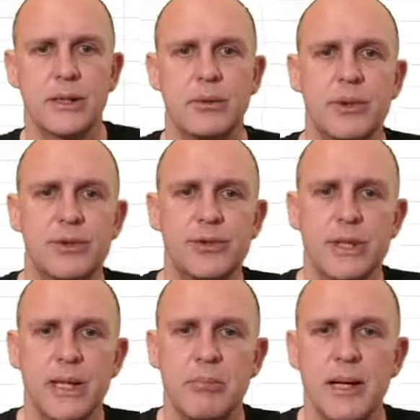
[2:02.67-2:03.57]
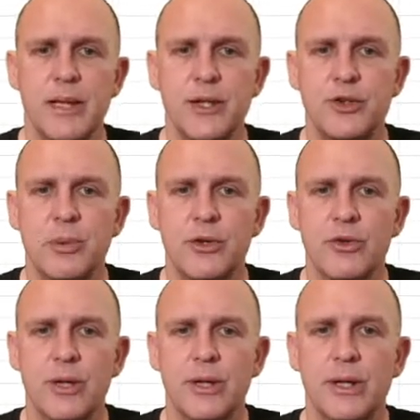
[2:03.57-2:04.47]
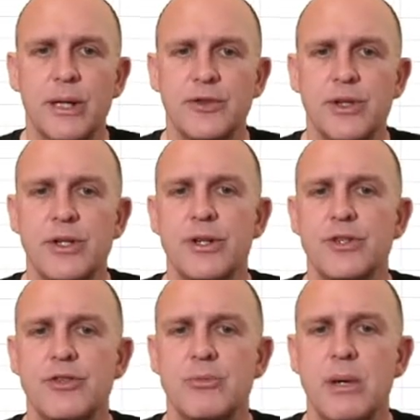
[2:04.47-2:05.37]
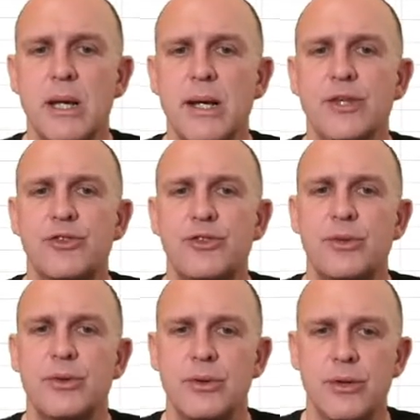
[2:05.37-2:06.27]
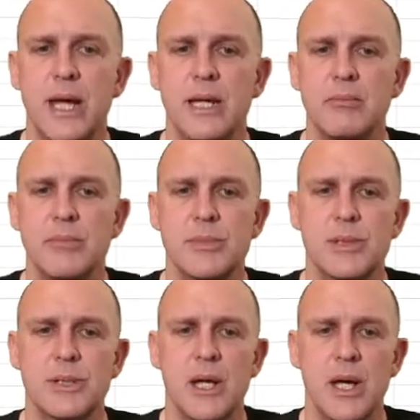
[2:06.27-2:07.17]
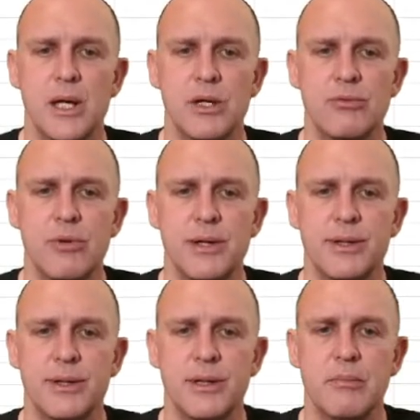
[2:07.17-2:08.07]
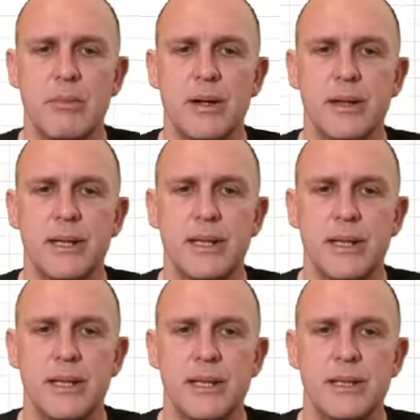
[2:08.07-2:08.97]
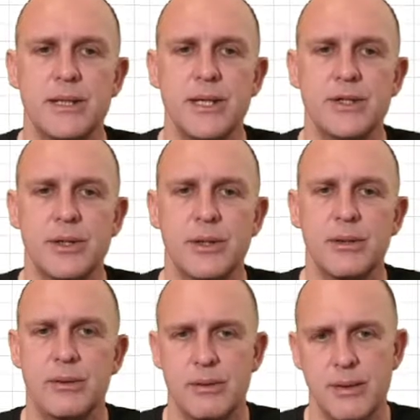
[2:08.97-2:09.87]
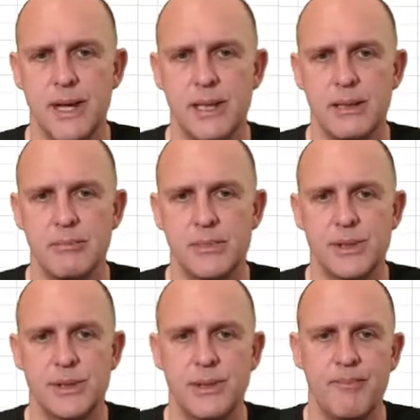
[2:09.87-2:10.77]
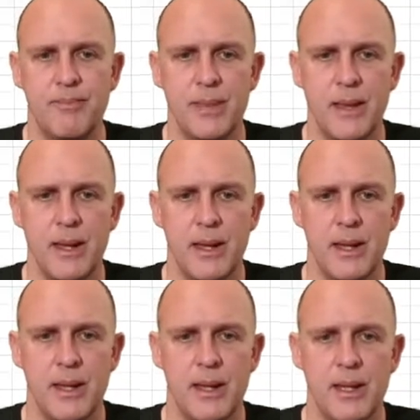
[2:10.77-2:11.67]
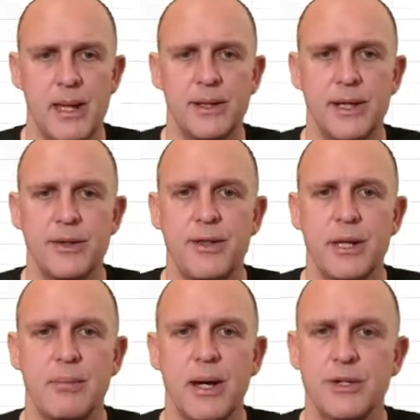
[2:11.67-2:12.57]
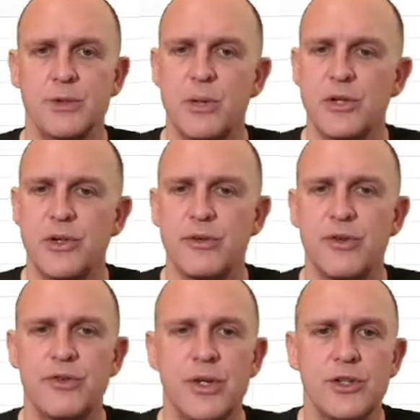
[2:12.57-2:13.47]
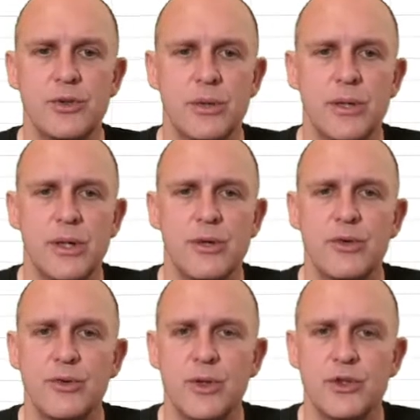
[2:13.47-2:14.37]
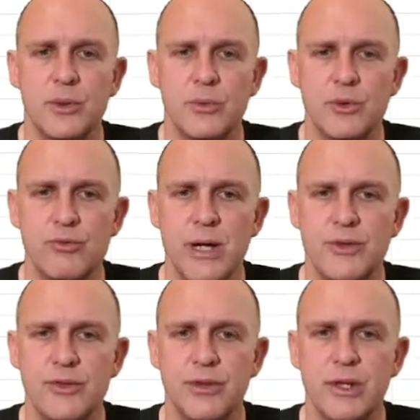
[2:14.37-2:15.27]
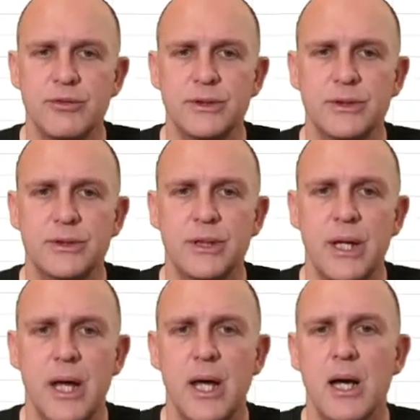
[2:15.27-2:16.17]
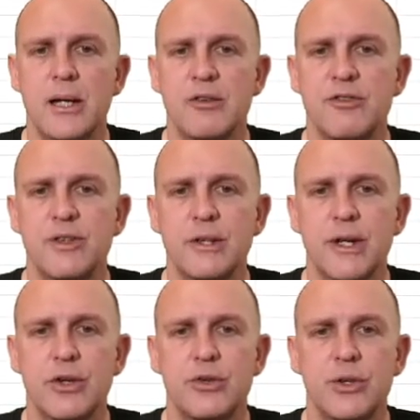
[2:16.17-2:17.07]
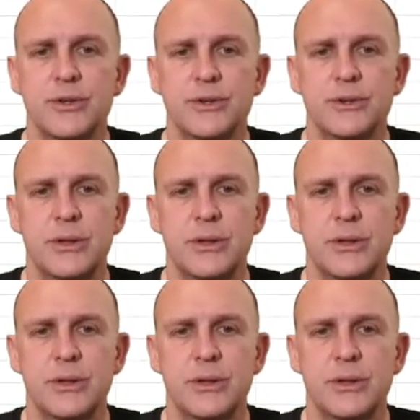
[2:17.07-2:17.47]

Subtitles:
onto that page, because I can now see that this is my list names rather than my data names. Now the other thing about this, because I referred to it and I referred to it with relative reference, I can fill that across